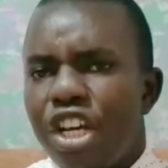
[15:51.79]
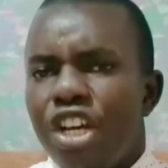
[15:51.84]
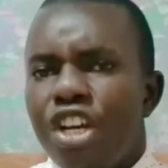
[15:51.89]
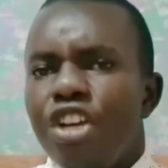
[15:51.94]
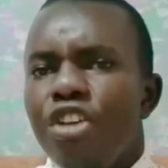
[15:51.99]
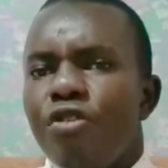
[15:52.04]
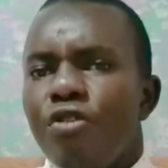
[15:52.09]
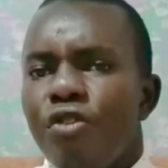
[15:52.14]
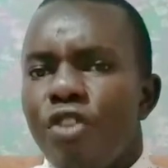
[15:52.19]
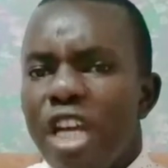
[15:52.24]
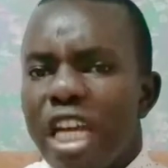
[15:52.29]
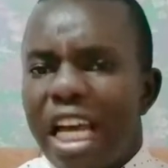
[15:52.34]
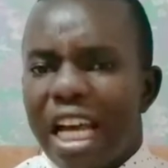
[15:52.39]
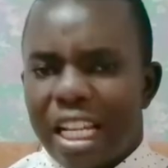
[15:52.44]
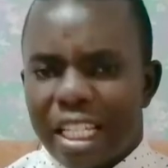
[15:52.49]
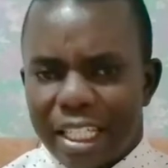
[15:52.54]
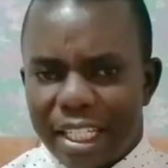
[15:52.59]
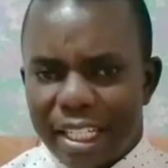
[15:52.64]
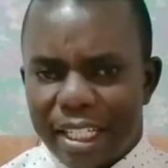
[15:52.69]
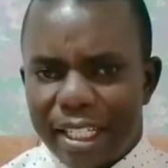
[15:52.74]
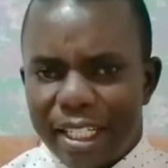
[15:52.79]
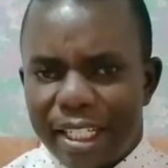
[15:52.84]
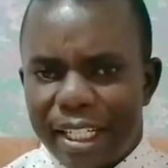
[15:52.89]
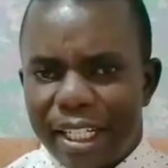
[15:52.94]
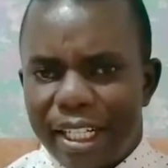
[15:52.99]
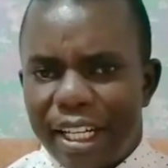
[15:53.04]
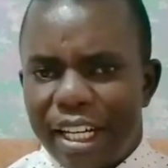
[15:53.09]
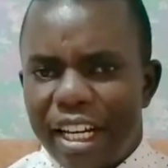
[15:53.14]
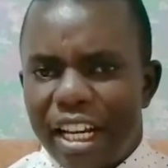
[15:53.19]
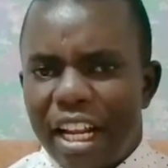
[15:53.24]
He fears
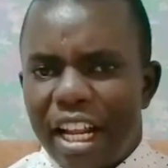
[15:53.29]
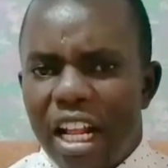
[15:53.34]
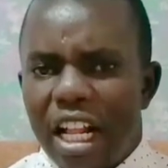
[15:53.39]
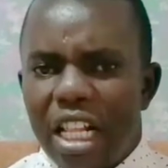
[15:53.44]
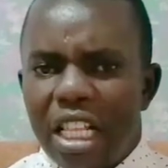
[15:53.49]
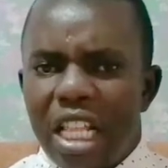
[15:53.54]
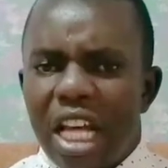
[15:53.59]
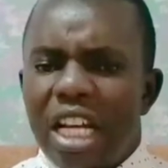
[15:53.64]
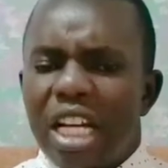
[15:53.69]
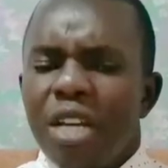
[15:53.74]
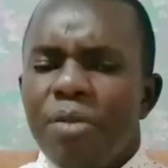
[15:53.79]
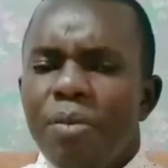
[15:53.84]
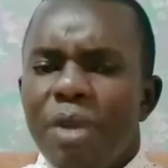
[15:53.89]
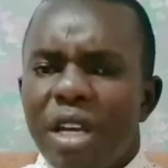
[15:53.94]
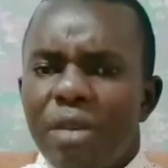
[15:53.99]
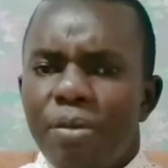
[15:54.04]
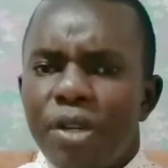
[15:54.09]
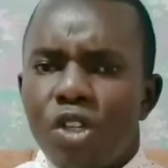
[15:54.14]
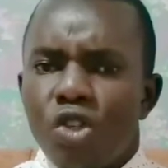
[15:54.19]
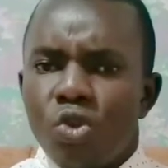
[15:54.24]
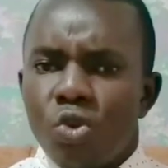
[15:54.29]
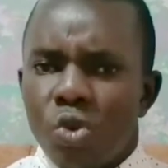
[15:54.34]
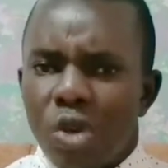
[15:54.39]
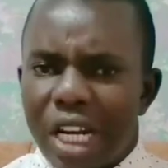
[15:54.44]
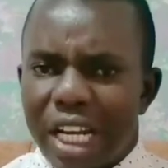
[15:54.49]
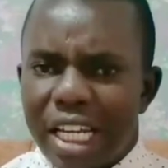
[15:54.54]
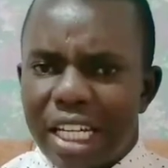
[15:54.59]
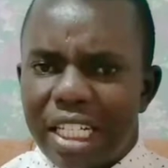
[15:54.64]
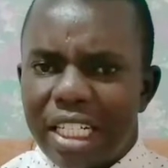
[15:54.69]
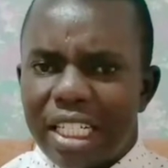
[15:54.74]
that he may be too
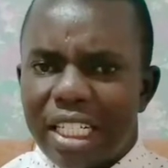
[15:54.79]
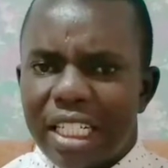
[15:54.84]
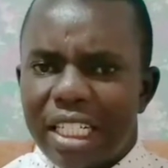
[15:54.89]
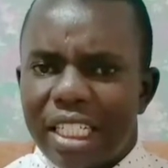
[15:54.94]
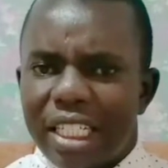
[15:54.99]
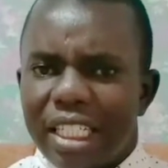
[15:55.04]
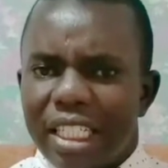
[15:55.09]
late